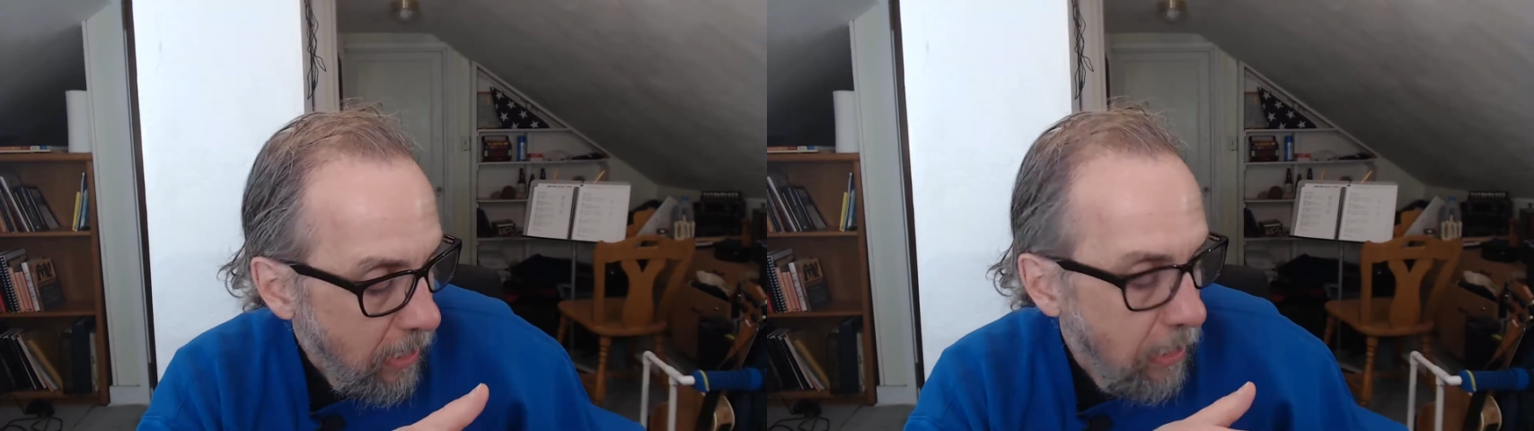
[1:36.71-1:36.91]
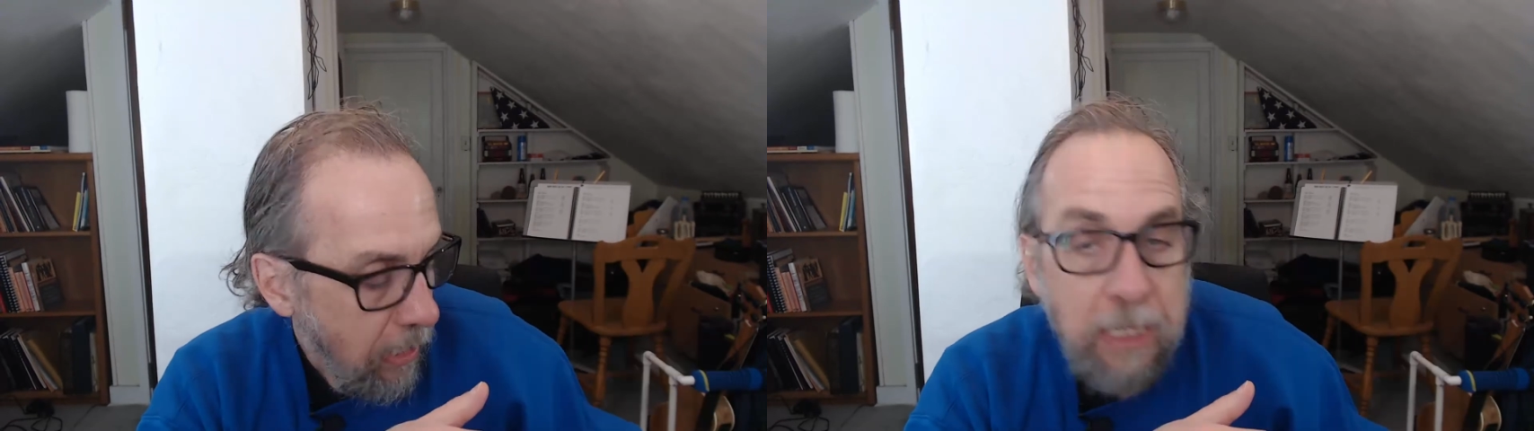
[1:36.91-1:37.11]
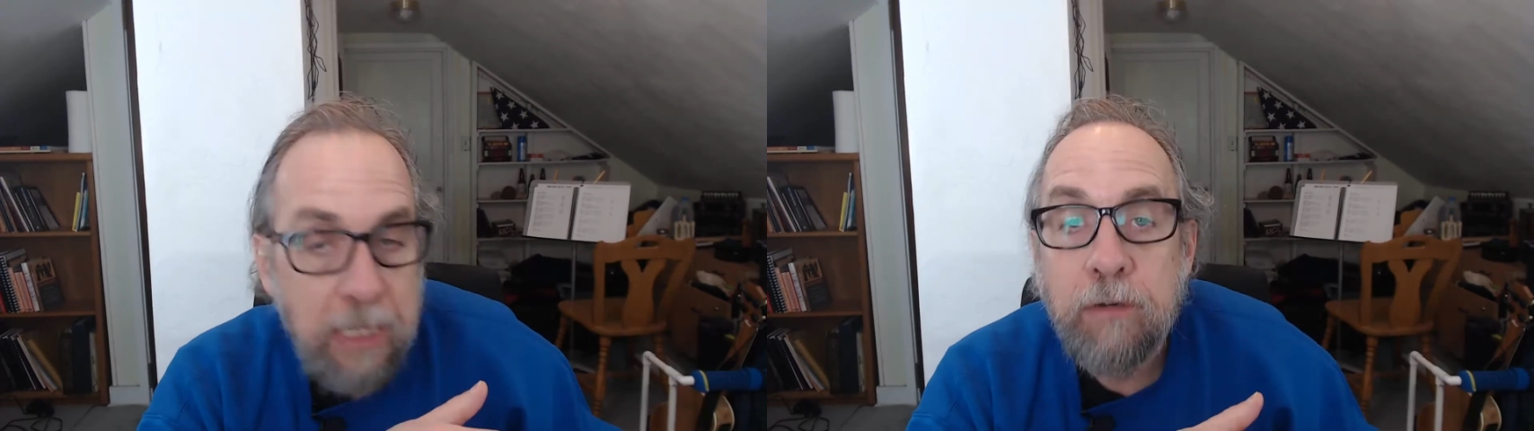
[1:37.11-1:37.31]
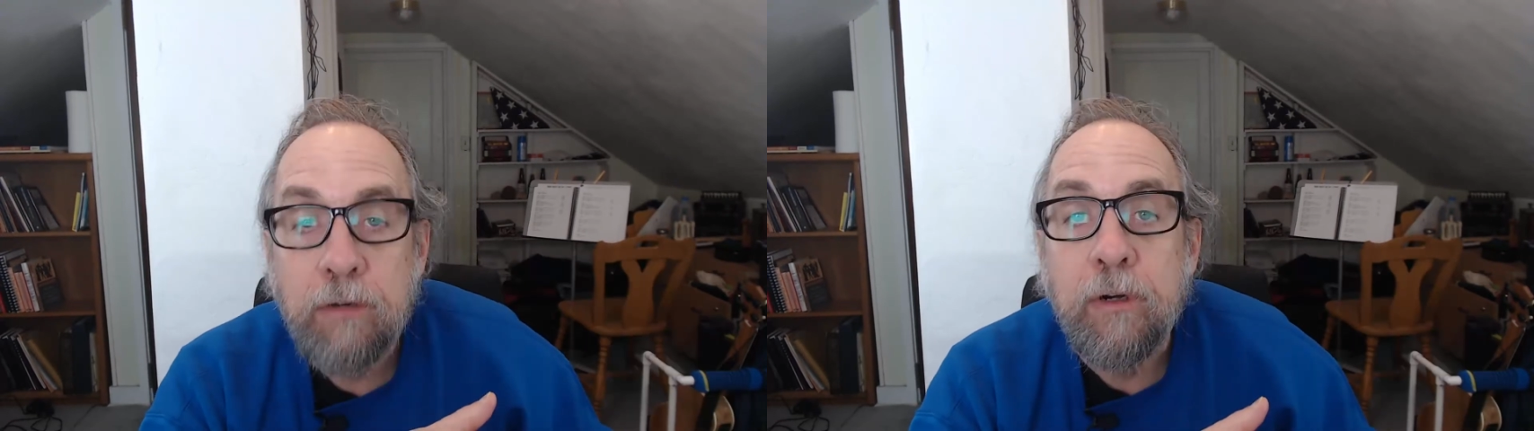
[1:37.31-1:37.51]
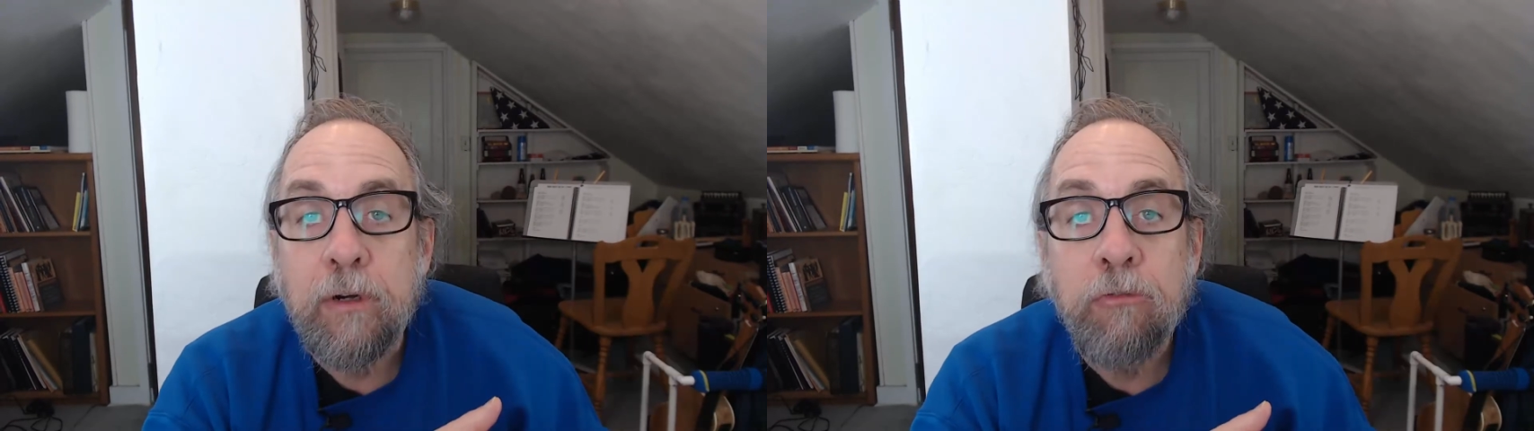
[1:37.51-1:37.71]
a
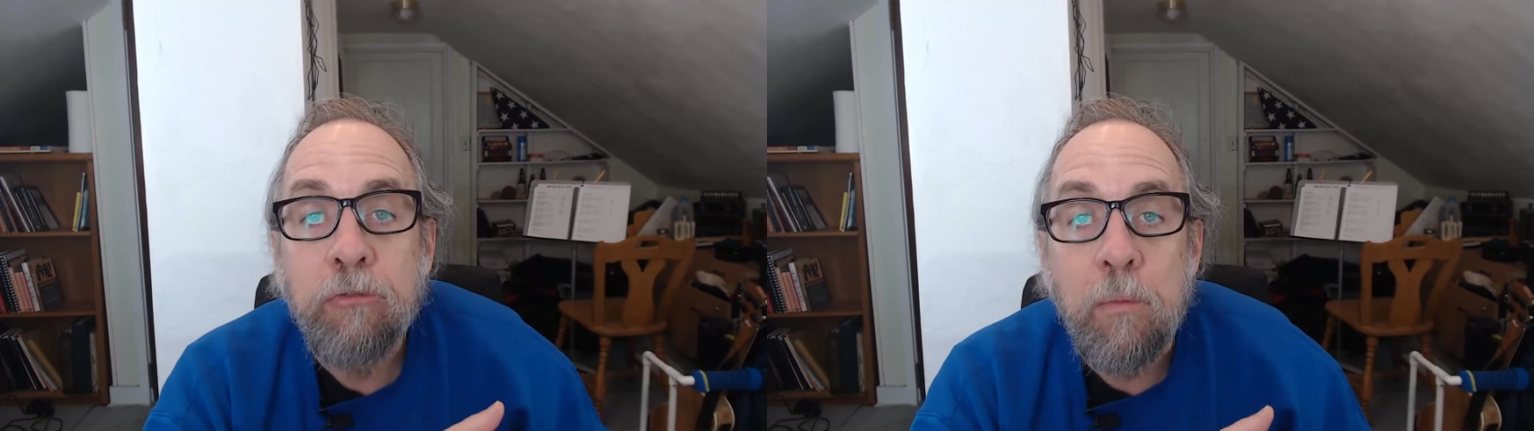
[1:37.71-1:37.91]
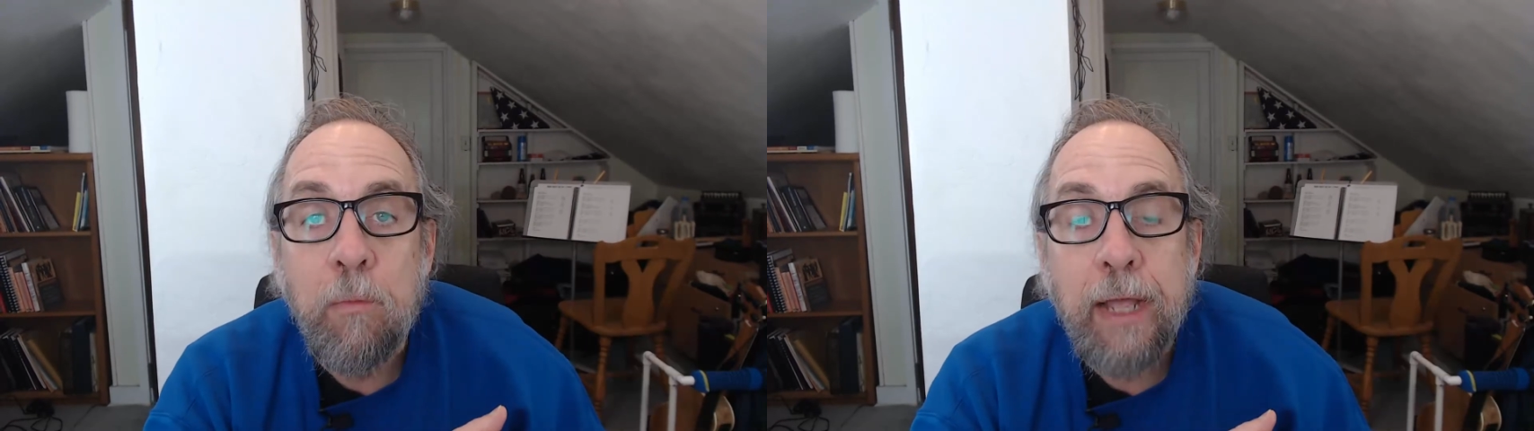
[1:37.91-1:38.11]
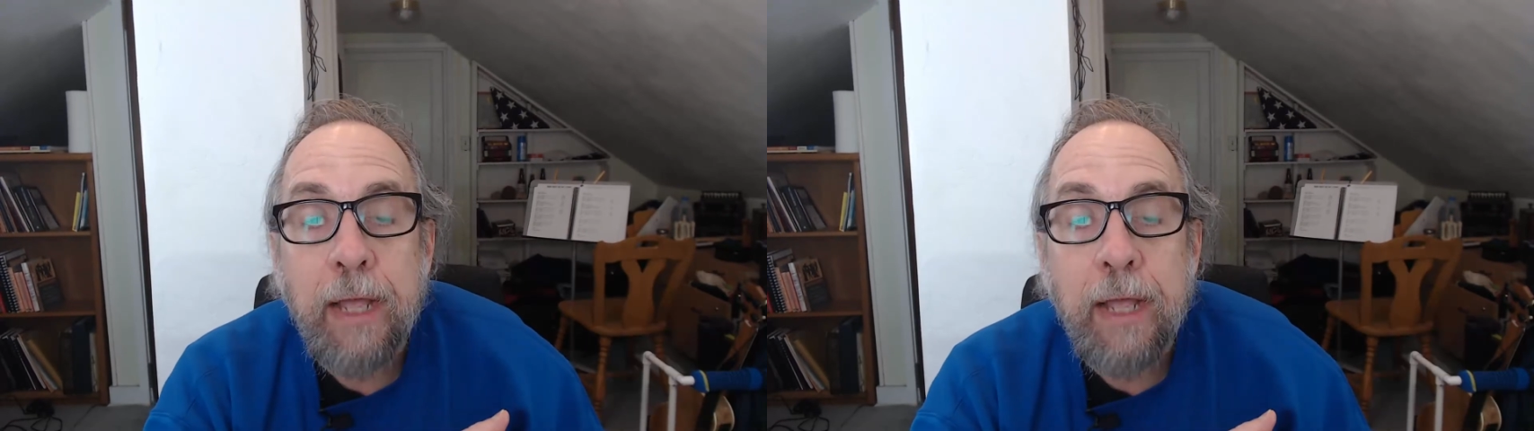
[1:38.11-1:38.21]
different format.